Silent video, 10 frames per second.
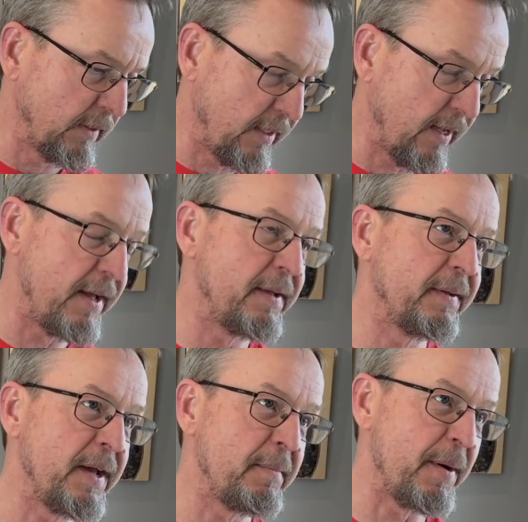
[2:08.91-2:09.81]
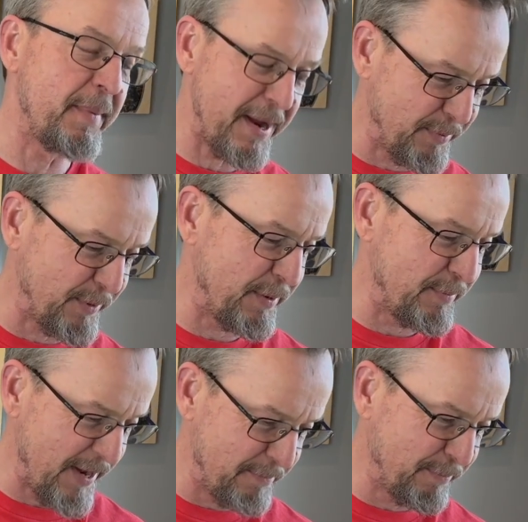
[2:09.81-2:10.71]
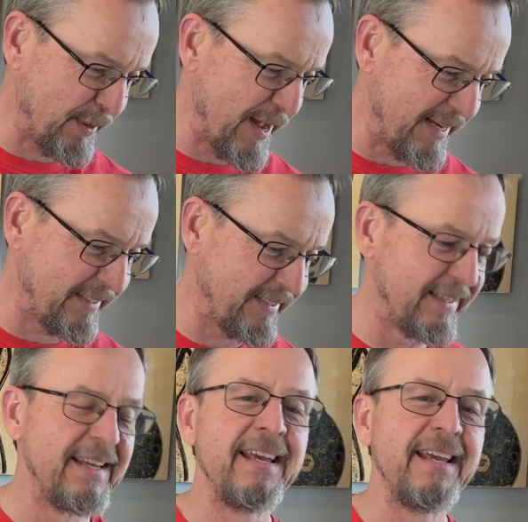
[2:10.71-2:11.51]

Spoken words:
cut my paper in place,